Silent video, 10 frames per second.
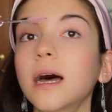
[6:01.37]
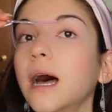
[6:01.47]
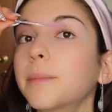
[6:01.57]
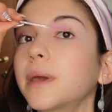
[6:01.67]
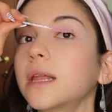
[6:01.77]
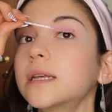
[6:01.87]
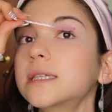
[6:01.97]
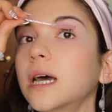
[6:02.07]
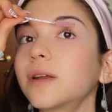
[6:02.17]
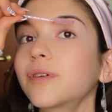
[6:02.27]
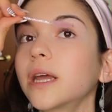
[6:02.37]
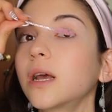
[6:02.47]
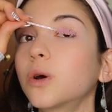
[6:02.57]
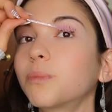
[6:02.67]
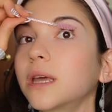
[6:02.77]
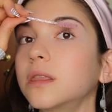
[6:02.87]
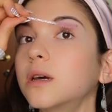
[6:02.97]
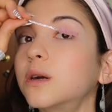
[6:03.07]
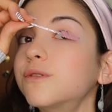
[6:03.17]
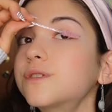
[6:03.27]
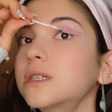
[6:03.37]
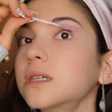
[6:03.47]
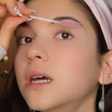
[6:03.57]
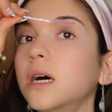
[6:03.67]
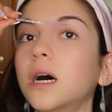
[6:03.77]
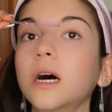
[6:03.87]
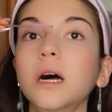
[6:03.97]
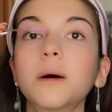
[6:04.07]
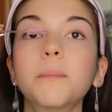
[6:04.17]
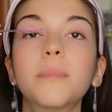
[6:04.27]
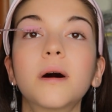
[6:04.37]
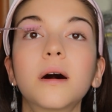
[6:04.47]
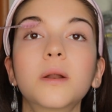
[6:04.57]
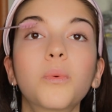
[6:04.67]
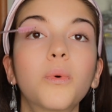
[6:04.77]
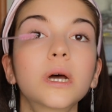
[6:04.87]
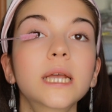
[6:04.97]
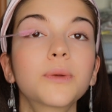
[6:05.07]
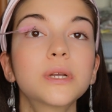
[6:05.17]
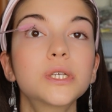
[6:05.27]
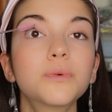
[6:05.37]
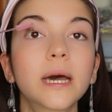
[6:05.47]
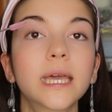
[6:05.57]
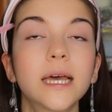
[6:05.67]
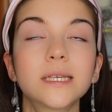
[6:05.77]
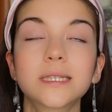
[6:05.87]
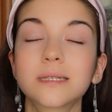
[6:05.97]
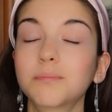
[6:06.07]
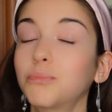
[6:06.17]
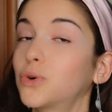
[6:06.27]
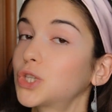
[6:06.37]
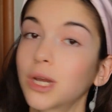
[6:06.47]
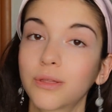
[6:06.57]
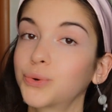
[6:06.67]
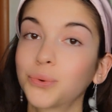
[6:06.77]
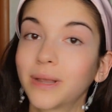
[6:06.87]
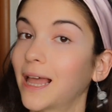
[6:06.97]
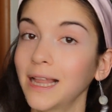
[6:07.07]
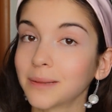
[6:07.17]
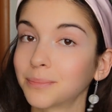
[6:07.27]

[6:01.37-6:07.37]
I mean, it's kind of getting on my nerves, but what can we do? I guess brushing through will help.